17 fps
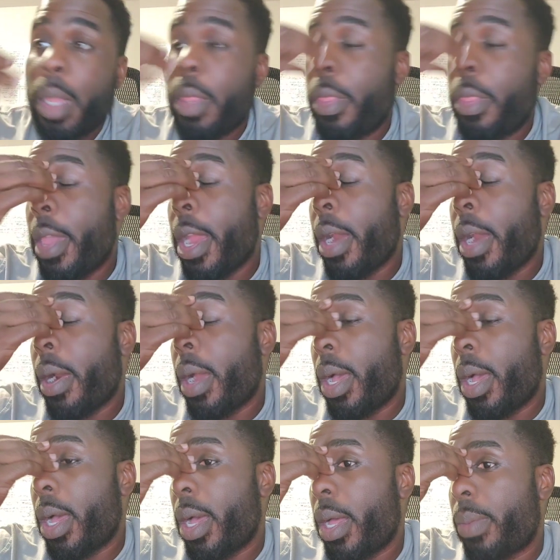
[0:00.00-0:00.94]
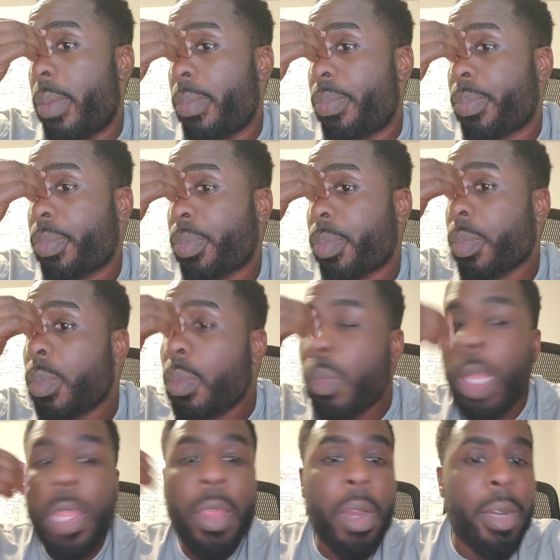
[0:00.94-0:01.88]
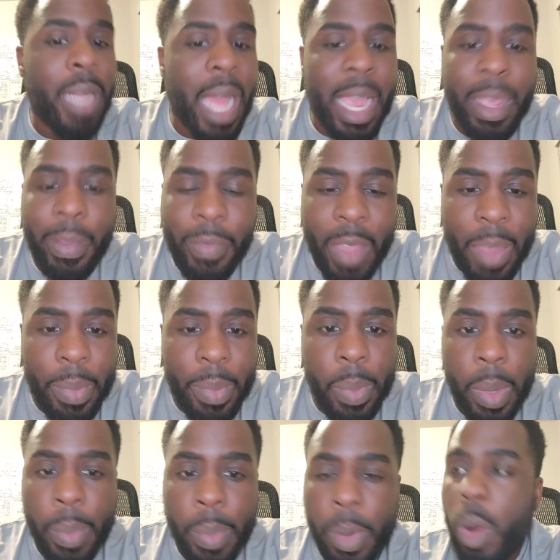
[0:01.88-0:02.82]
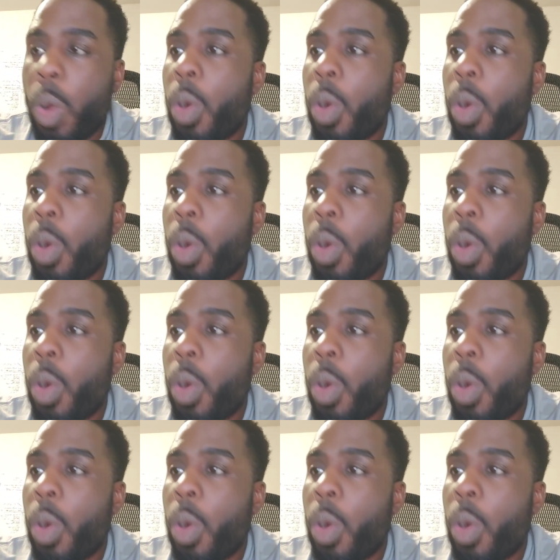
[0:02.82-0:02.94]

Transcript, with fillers: their dying family member,